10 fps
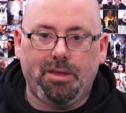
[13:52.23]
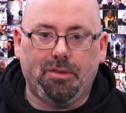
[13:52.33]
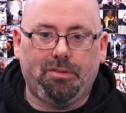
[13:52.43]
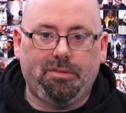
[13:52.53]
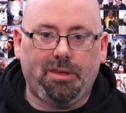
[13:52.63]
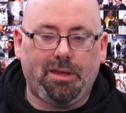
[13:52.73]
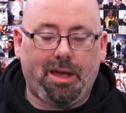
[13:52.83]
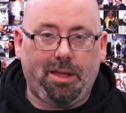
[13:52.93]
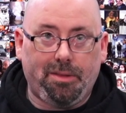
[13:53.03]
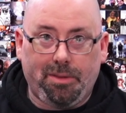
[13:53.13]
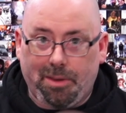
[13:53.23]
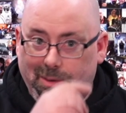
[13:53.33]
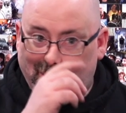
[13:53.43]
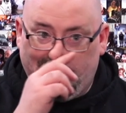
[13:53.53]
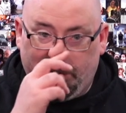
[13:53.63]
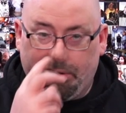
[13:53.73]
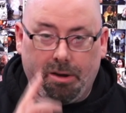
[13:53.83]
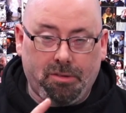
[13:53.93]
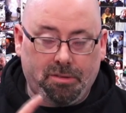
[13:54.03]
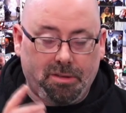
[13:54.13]
you'll see it
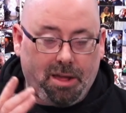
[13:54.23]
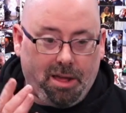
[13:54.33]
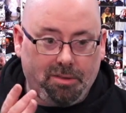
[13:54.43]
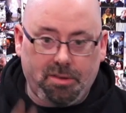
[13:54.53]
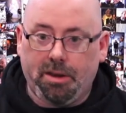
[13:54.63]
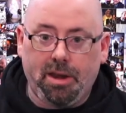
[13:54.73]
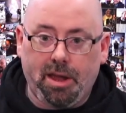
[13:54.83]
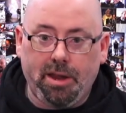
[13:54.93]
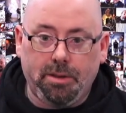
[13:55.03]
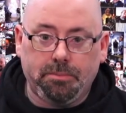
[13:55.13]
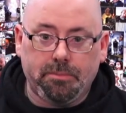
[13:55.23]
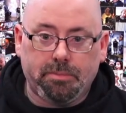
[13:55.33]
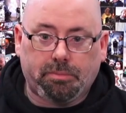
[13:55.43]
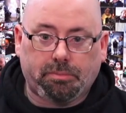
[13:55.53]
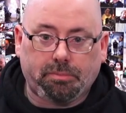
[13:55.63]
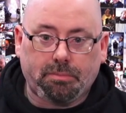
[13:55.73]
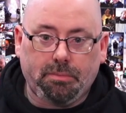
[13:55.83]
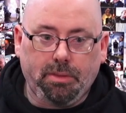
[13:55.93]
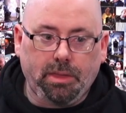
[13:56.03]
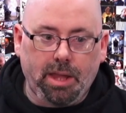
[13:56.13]
starts Sunday night
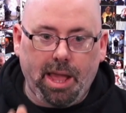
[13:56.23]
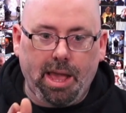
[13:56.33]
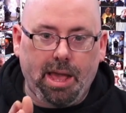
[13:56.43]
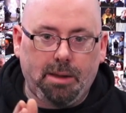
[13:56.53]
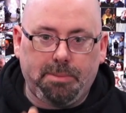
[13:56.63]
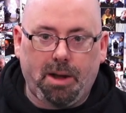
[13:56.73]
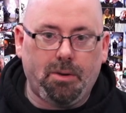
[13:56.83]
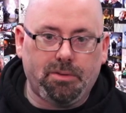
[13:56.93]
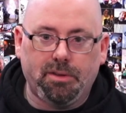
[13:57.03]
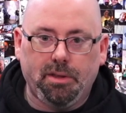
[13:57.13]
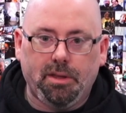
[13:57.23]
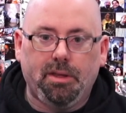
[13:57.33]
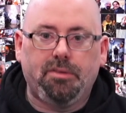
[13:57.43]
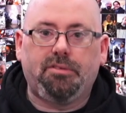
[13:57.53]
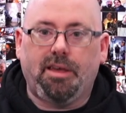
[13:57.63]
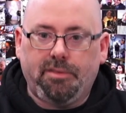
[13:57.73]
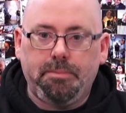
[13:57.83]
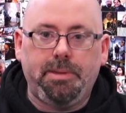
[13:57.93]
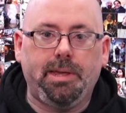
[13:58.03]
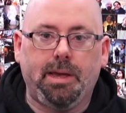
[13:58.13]
at about
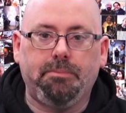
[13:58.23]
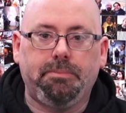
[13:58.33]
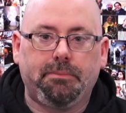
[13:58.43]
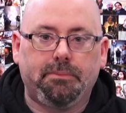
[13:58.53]
7 p.m.